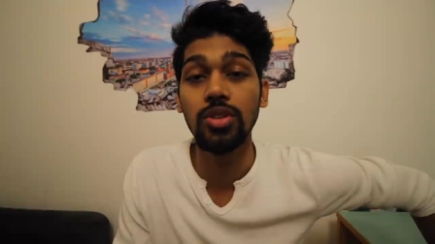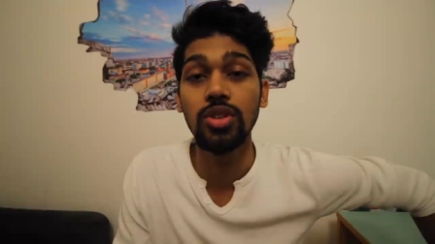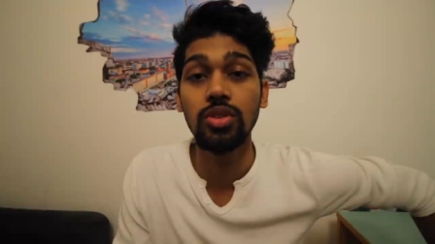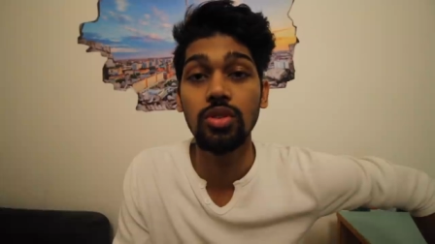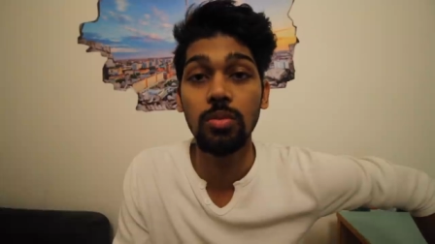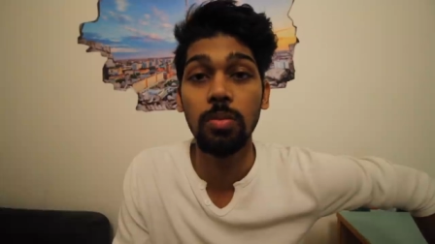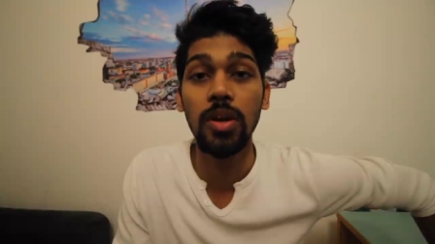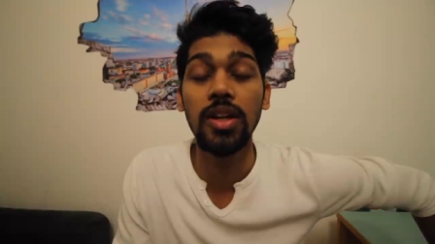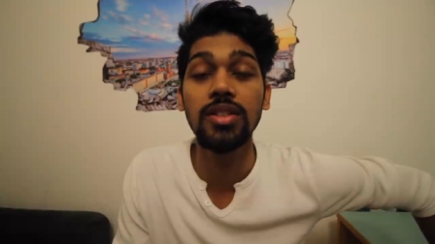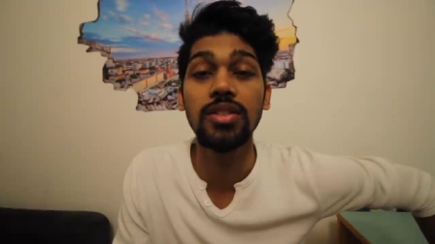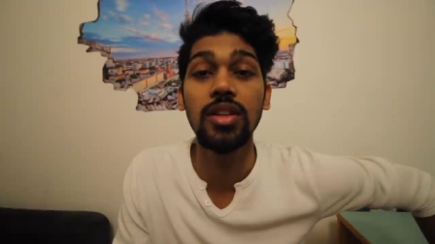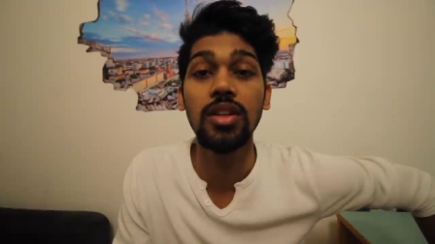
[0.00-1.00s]
which took
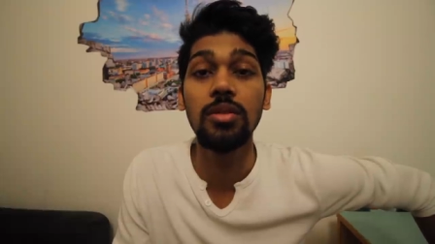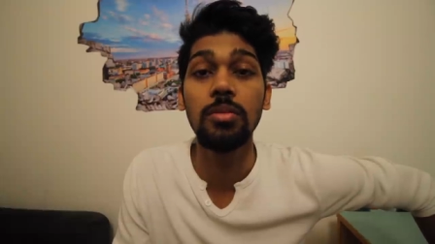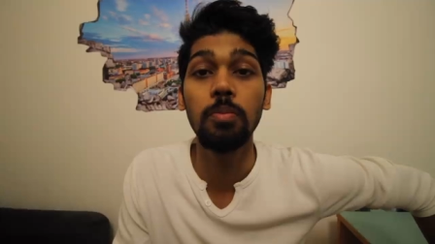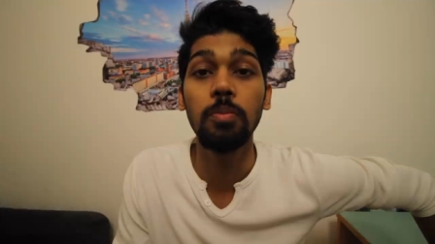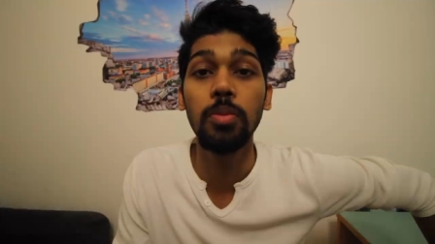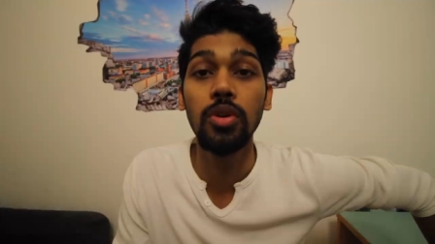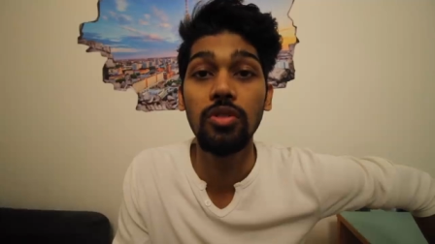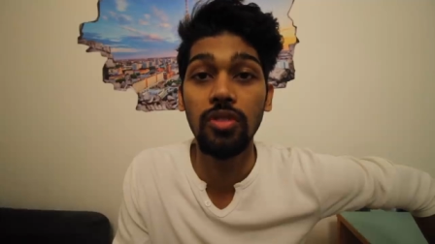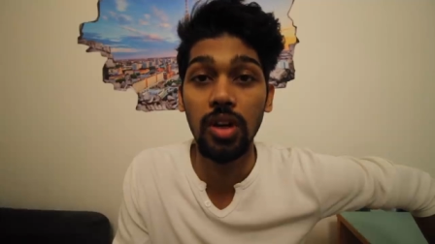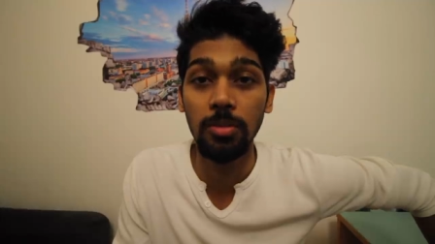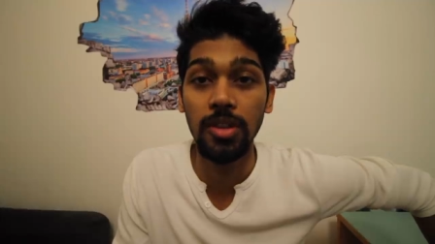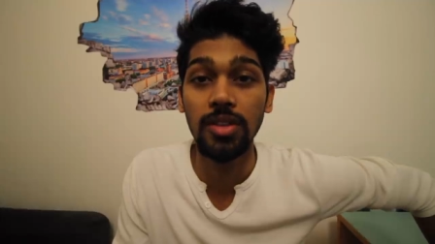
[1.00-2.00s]
place in
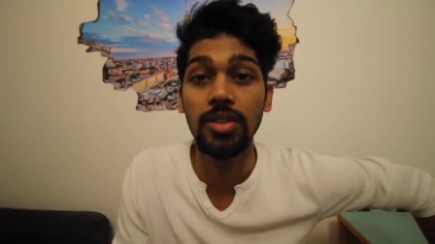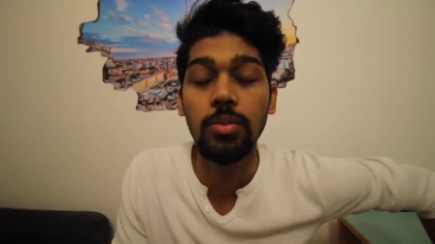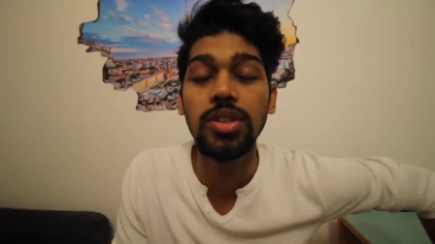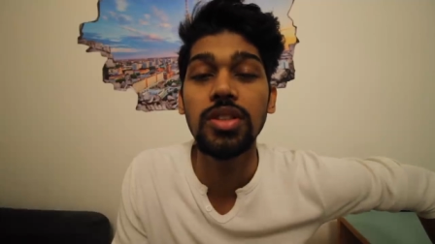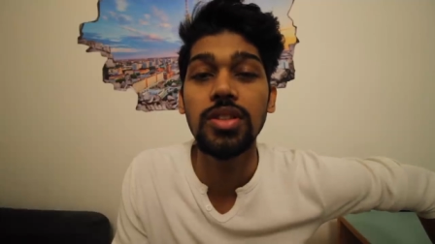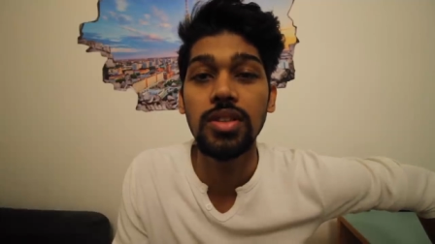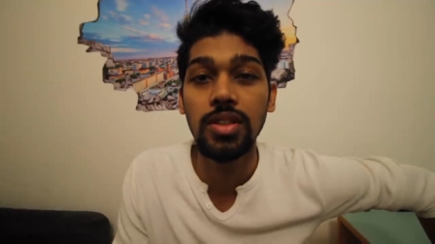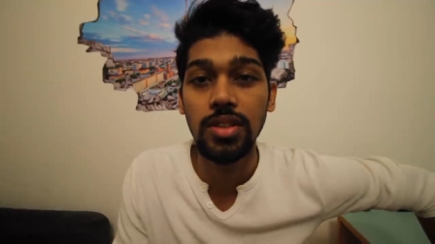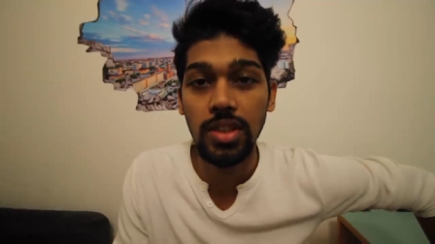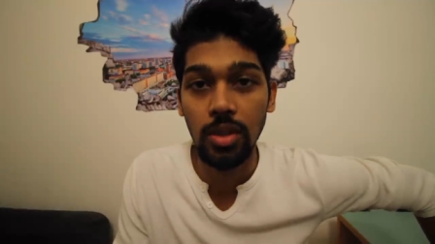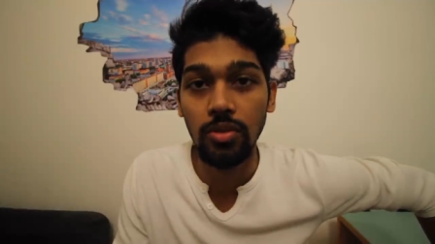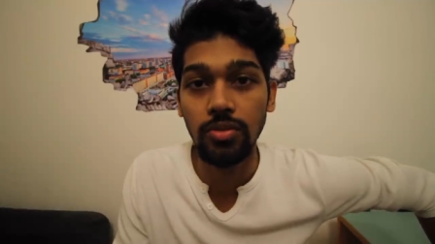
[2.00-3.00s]
Pulwama, which is in the
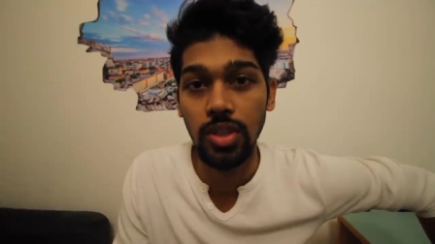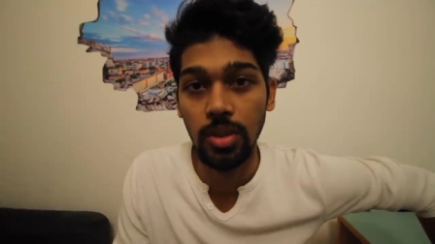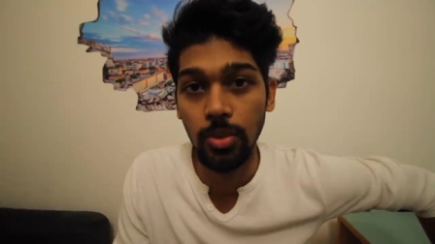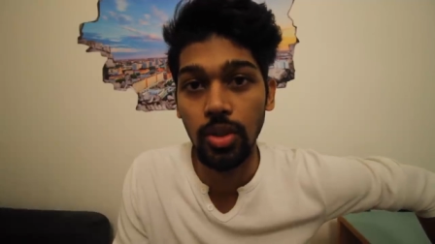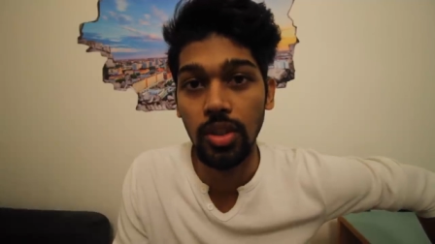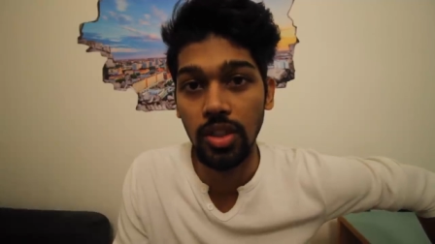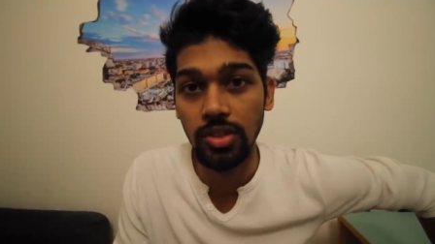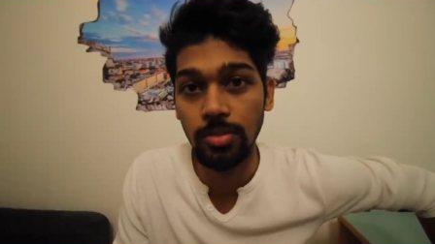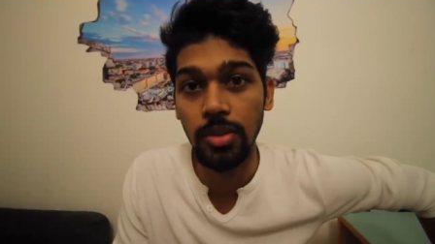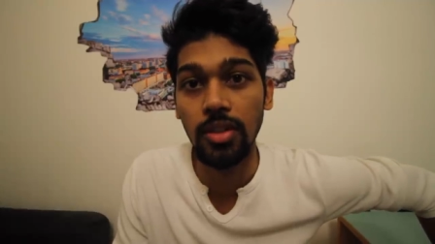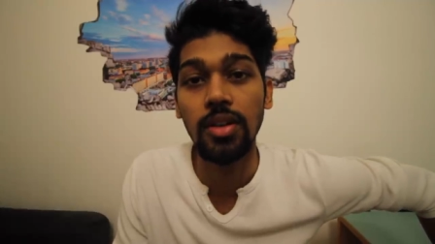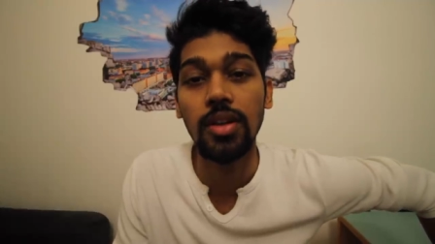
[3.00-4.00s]
state of Jammu and
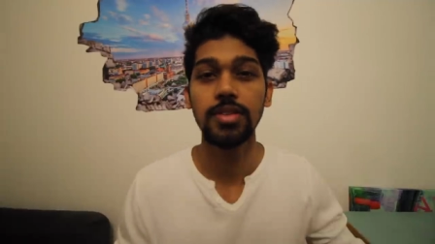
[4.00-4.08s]
Kashmir.